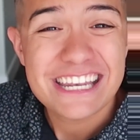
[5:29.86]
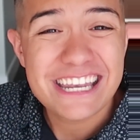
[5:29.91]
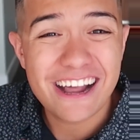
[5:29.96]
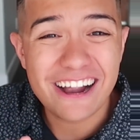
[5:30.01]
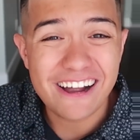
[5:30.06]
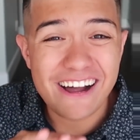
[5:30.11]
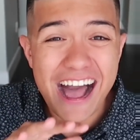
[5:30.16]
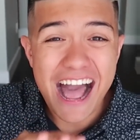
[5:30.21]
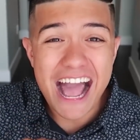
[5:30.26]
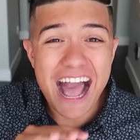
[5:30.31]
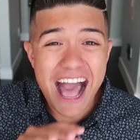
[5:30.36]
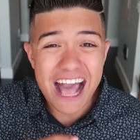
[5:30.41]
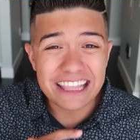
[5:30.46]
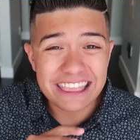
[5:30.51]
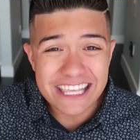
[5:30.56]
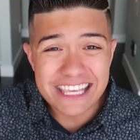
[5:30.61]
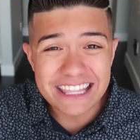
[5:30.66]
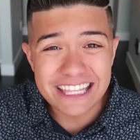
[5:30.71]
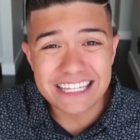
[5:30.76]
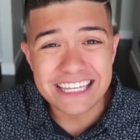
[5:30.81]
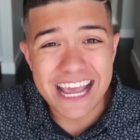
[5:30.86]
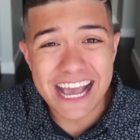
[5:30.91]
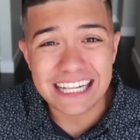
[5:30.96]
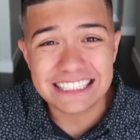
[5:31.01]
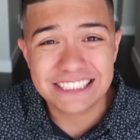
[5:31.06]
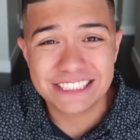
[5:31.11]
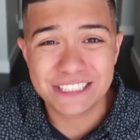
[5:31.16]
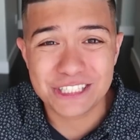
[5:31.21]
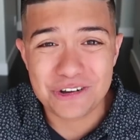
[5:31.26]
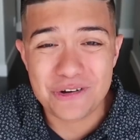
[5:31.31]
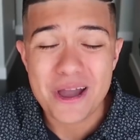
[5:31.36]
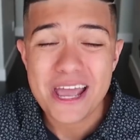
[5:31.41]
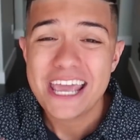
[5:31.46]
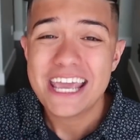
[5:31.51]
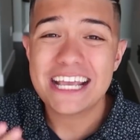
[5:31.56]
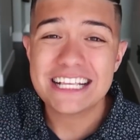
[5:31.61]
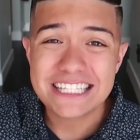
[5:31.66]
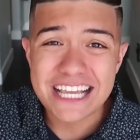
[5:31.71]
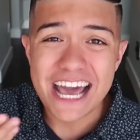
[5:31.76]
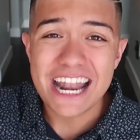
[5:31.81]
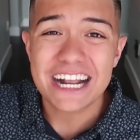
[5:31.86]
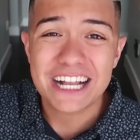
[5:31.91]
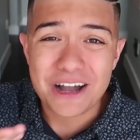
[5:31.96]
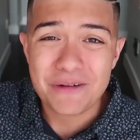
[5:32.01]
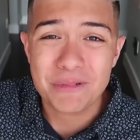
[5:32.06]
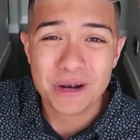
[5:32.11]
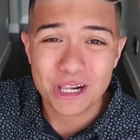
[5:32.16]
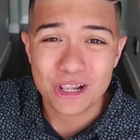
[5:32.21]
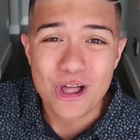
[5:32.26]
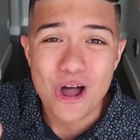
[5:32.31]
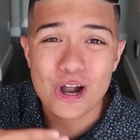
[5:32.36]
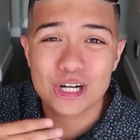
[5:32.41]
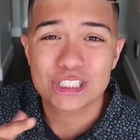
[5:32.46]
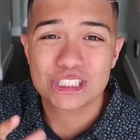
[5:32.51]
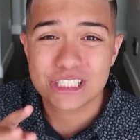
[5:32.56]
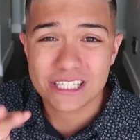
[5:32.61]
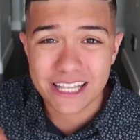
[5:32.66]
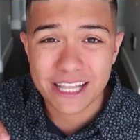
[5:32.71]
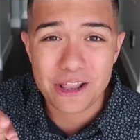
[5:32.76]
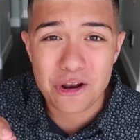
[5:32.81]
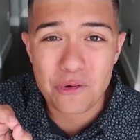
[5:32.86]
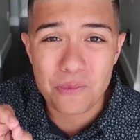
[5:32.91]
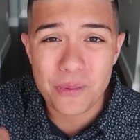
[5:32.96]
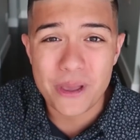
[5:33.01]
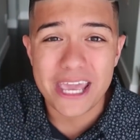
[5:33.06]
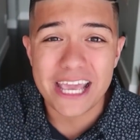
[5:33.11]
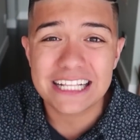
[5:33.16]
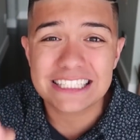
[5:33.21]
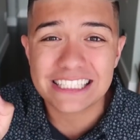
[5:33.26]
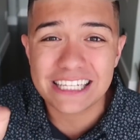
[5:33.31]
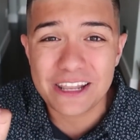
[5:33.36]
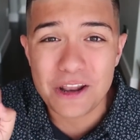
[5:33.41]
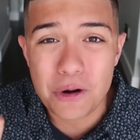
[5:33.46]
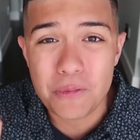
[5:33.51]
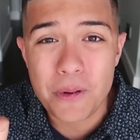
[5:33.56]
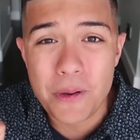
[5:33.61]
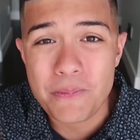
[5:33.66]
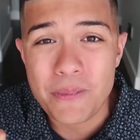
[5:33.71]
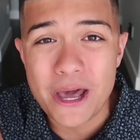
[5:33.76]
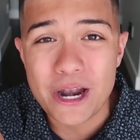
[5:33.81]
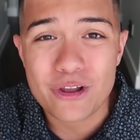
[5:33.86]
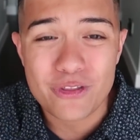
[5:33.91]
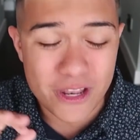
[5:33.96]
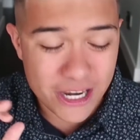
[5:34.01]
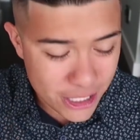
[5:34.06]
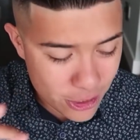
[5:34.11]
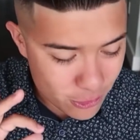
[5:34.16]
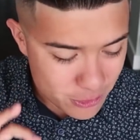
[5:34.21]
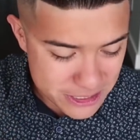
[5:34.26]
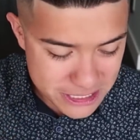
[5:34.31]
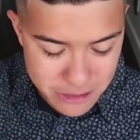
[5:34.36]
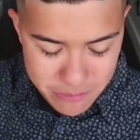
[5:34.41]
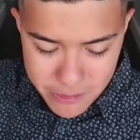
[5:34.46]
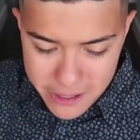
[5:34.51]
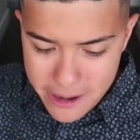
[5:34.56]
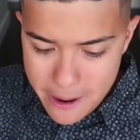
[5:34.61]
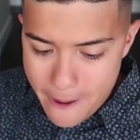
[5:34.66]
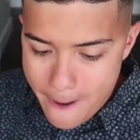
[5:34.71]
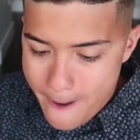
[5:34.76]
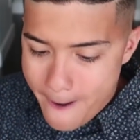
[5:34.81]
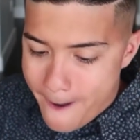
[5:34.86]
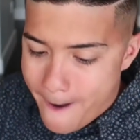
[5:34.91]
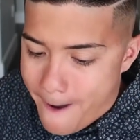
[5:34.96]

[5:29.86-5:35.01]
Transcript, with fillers: Now, I think the dad shoe is kind of coming along just a little bit. It's a little bit better than it used to be.